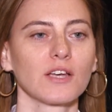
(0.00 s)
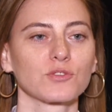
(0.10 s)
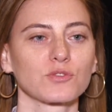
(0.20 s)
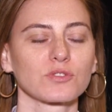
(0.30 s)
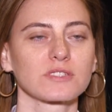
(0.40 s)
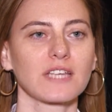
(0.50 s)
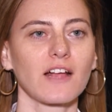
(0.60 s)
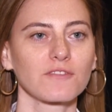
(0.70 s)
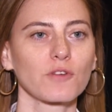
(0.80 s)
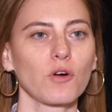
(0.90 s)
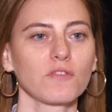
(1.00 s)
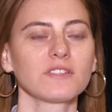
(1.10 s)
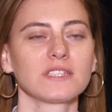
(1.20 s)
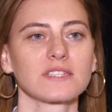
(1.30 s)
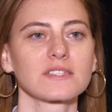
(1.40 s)
to
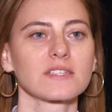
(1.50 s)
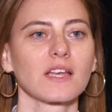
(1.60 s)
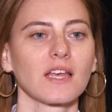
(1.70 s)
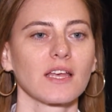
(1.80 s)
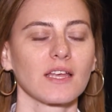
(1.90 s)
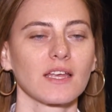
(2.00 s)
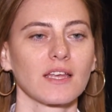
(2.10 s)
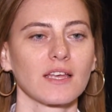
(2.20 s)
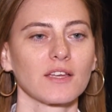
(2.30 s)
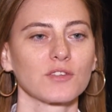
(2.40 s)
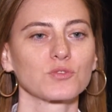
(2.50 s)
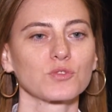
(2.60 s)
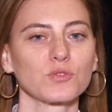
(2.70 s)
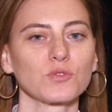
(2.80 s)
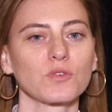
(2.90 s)
self-confidence, uh,
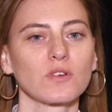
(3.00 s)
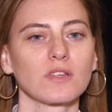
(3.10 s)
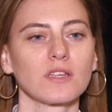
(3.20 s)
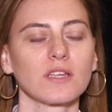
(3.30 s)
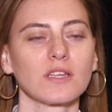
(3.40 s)
to uh,